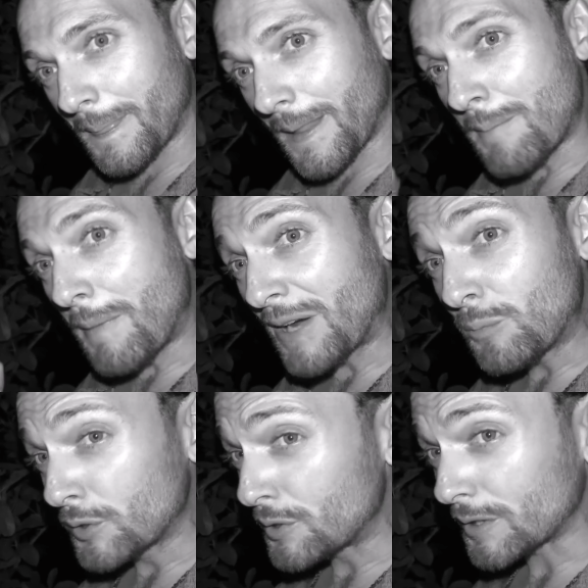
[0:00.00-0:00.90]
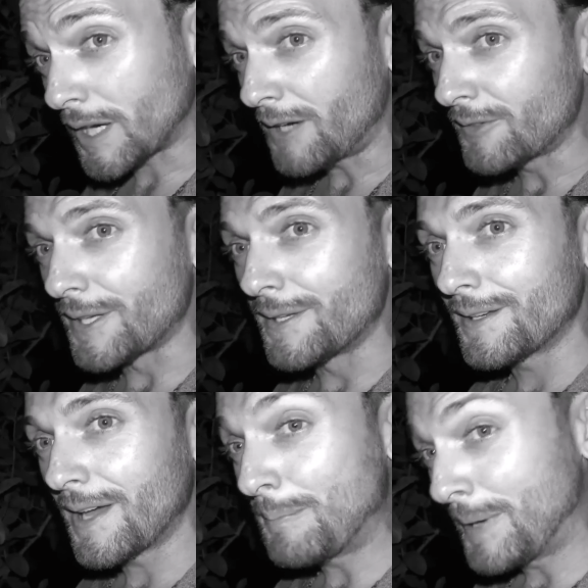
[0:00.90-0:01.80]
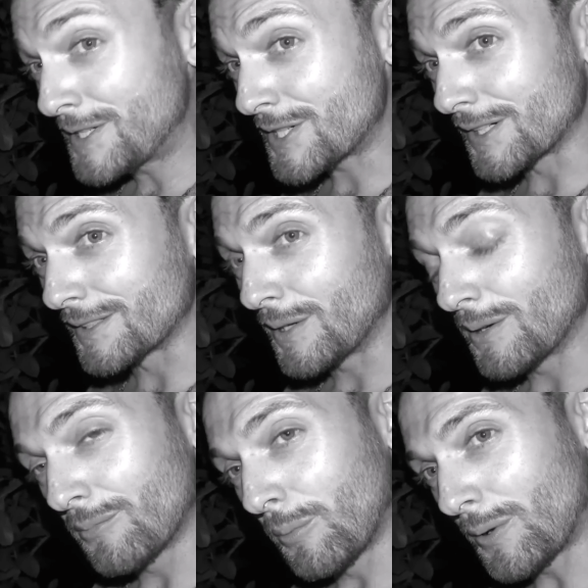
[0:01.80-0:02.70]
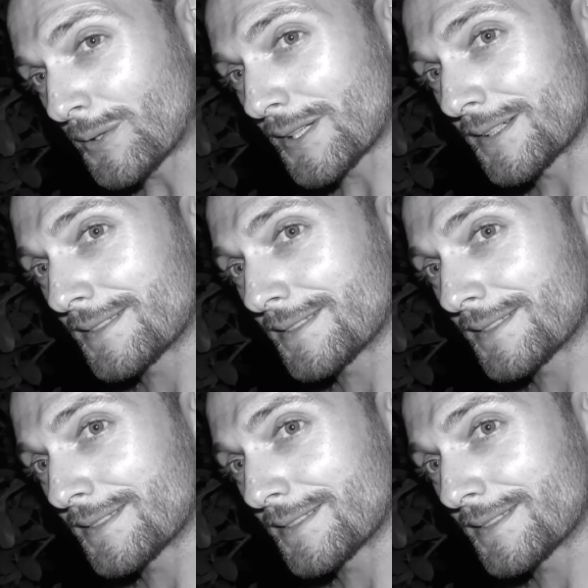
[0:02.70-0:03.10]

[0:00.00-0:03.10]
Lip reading: A man would not carry a pitcher of water.